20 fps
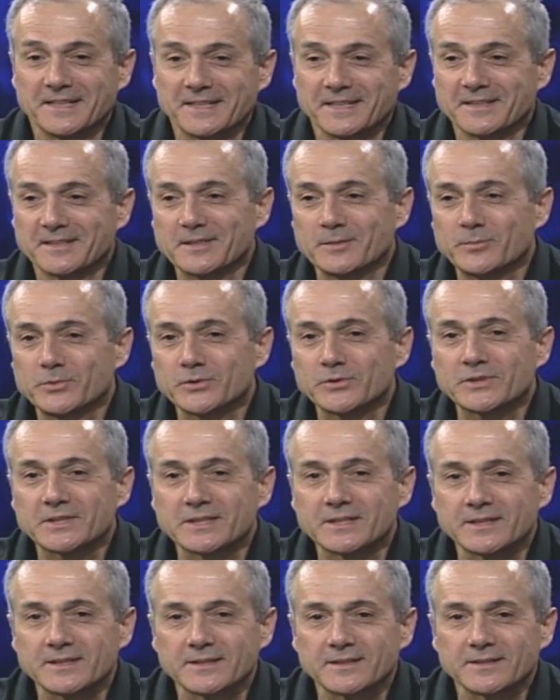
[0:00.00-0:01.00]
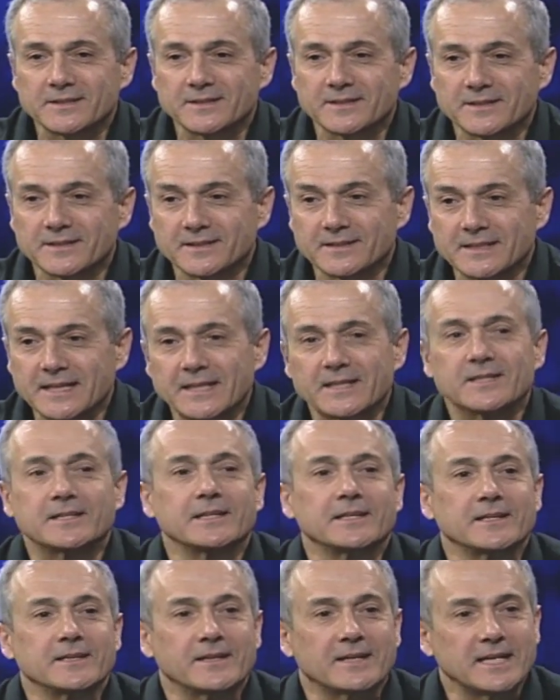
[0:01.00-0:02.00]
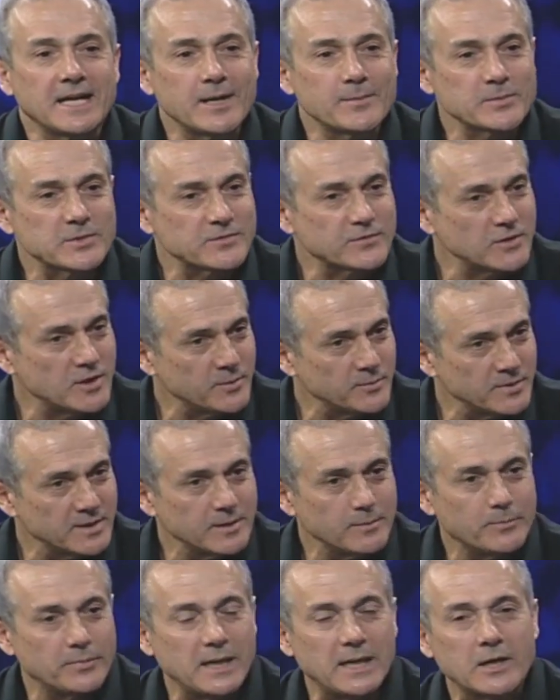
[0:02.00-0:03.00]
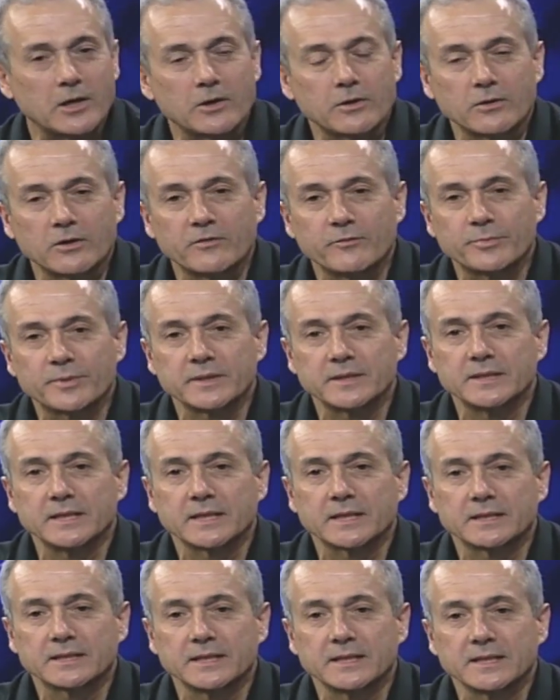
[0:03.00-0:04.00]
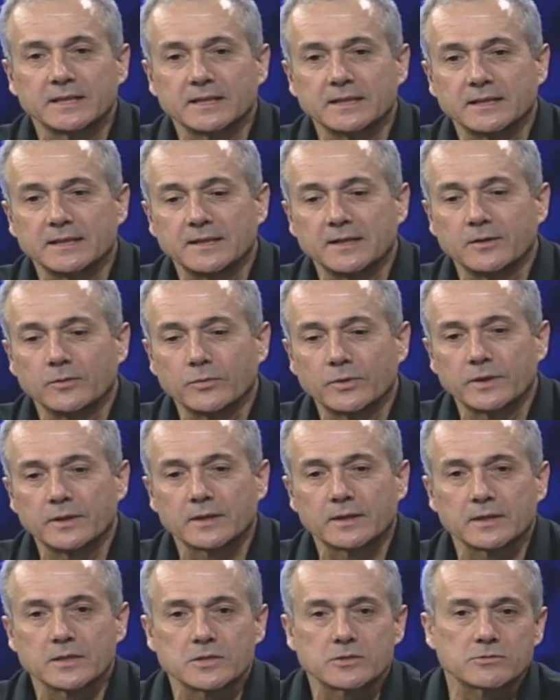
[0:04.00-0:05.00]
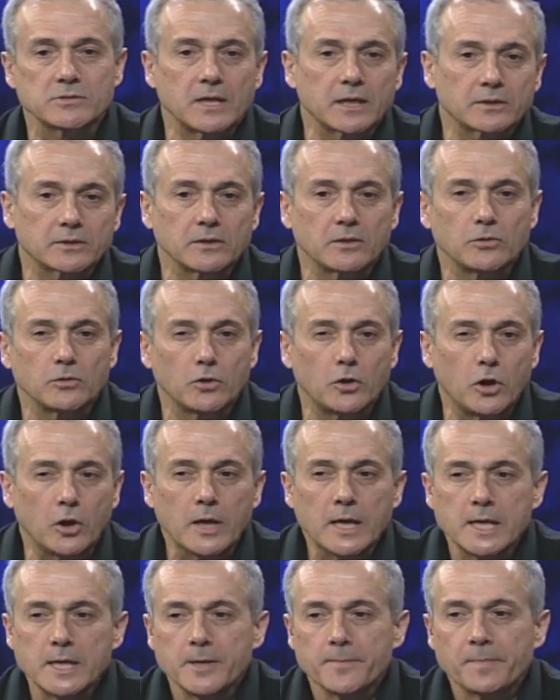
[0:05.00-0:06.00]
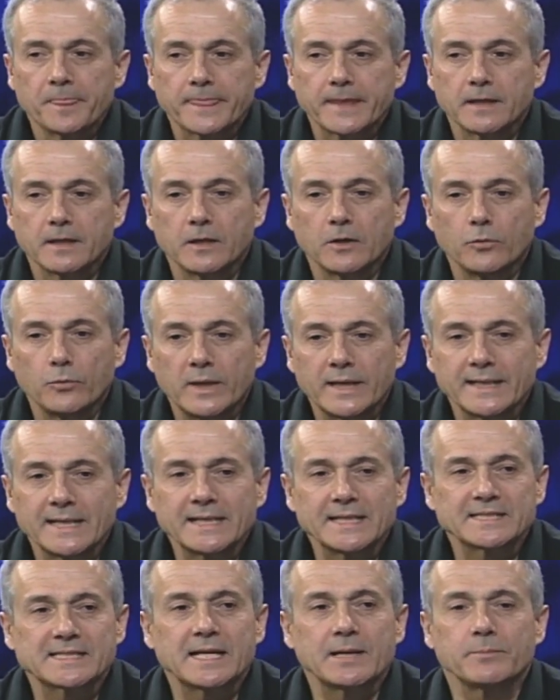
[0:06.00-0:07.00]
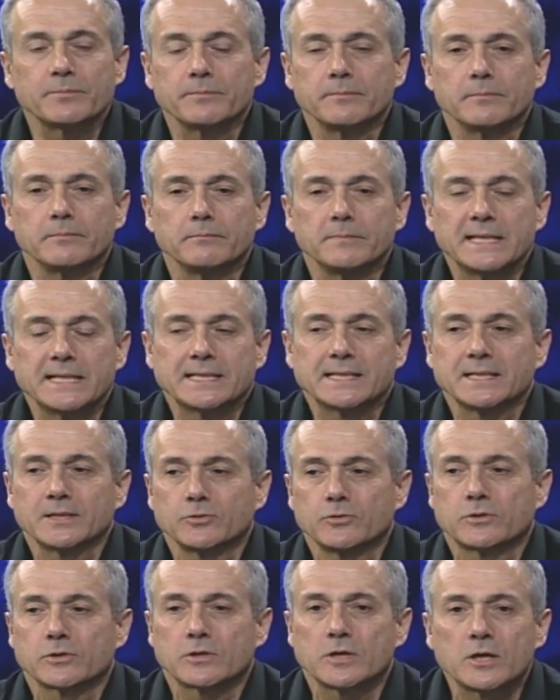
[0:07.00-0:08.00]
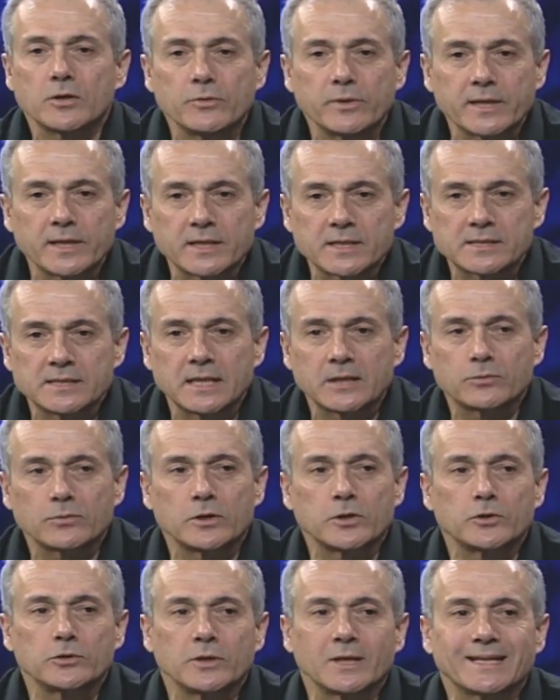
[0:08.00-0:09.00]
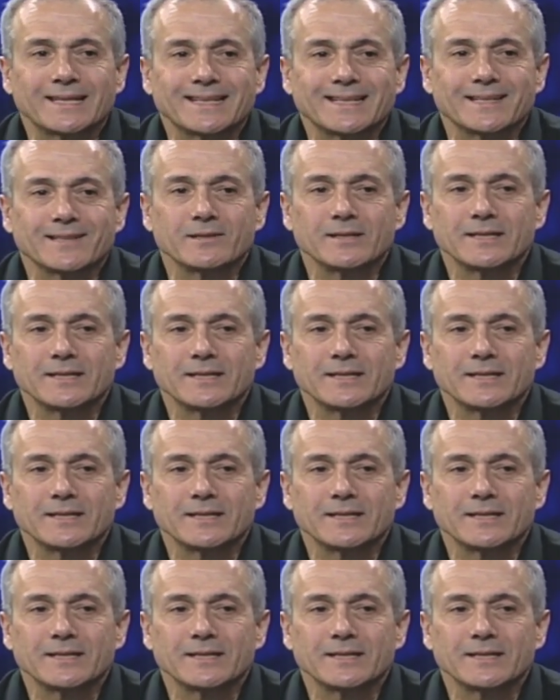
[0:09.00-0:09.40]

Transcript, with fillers: uh, the beauty uh, that uh, comes from the power of predicting uh, with the Constructal Law. Uh, one ends up making drawings that were not